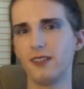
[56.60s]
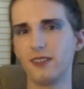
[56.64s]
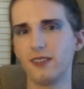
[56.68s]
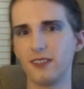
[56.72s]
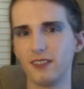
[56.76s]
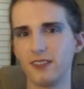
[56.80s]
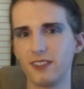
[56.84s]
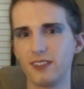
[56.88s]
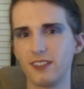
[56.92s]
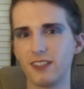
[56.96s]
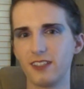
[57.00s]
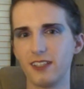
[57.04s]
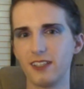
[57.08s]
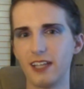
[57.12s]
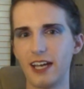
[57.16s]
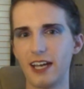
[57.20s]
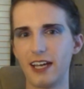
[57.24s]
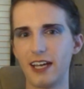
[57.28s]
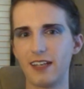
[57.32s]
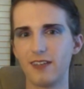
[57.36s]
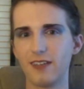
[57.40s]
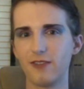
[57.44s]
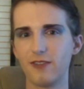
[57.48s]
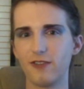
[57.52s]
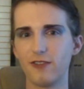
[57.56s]
It's a
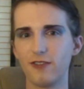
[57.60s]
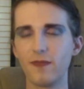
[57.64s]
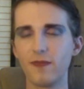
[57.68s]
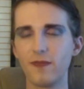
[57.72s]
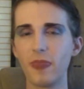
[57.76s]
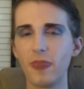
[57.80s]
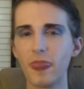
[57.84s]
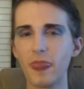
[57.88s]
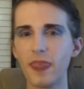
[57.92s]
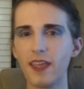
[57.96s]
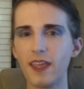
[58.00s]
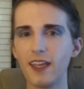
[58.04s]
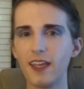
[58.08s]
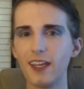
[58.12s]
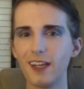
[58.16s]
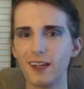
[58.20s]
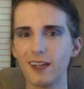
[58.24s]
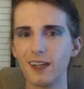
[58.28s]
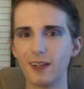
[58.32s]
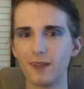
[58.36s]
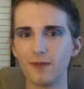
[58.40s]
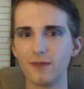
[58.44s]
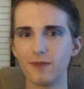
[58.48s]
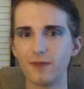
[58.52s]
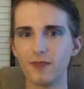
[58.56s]
lot of,
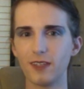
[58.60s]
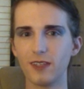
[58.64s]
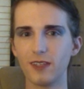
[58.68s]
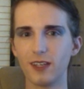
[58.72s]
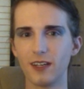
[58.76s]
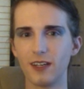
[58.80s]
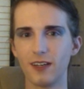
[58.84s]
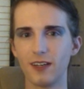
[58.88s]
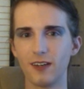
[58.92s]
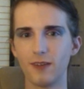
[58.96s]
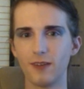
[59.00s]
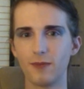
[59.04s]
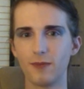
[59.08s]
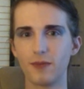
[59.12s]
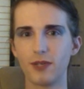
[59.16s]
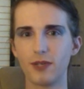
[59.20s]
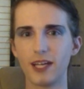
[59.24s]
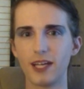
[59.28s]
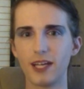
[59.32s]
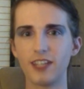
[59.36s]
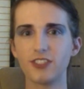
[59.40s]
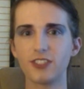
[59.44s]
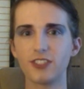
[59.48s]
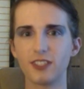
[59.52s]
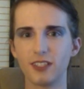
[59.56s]

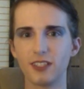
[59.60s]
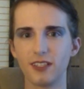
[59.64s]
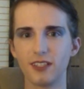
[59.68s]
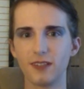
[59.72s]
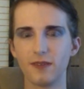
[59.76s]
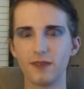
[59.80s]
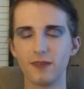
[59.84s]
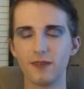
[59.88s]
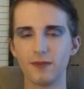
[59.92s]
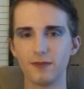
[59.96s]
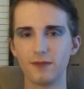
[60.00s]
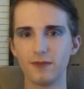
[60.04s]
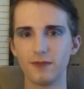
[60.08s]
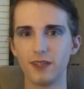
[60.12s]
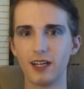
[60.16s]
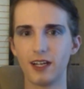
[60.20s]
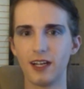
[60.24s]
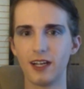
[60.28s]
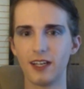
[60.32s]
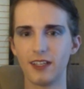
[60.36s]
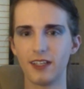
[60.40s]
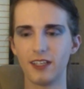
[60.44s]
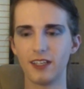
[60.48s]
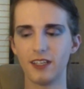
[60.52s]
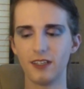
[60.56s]
pressure
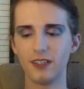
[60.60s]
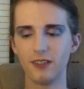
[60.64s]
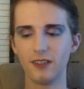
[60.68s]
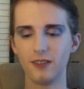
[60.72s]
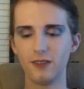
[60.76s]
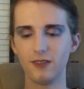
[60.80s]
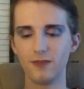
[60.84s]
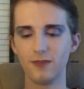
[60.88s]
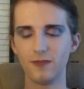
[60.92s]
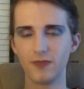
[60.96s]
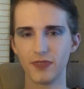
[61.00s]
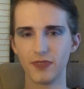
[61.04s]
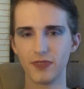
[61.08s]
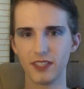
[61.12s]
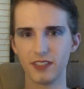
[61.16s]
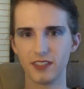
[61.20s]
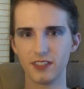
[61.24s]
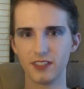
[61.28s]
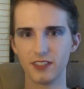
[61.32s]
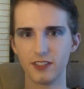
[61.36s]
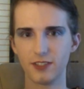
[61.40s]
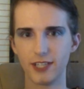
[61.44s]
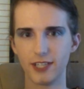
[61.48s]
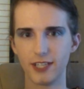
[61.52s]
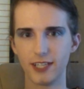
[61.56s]
on you as a
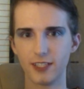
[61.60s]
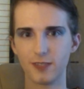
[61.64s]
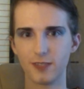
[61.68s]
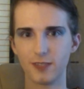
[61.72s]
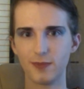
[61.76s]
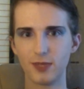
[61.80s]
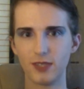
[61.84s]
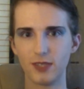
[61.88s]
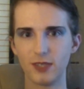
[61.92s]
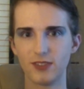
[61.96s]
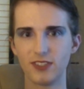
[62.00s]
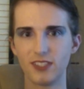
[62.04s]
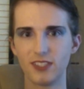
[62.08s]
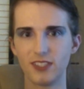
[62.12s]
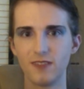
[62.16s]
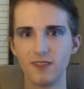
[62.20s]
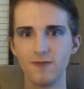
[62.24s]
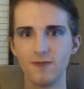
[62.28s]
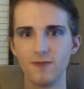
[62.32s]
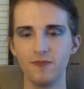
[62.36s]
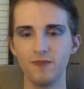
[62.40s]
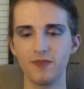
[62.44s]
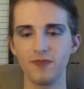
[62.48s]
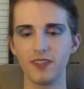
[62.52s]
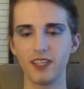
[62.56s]
trans person,
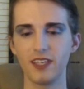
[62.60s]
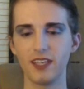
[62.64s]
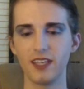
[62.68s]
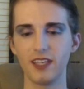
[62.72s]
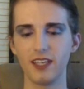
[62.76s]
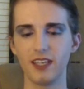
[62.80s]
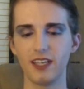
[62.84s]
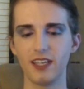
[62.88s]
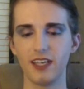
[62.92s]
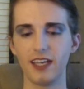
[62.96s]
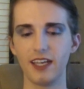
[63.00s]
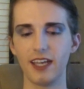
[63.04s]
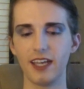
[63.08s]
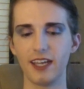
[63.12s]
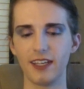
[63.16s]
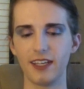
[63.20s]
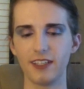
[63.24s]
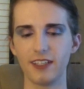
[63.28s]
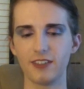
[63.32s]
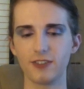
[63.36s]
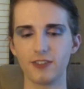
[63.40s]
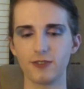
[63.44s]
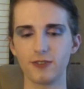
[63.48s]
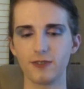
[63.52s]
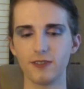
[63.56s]
and
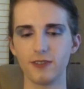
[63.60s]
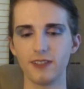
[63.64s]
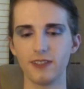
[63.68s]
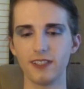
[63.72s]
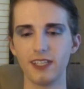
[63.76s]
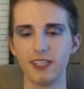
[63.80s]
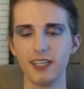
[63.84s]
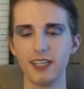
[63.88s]
it's really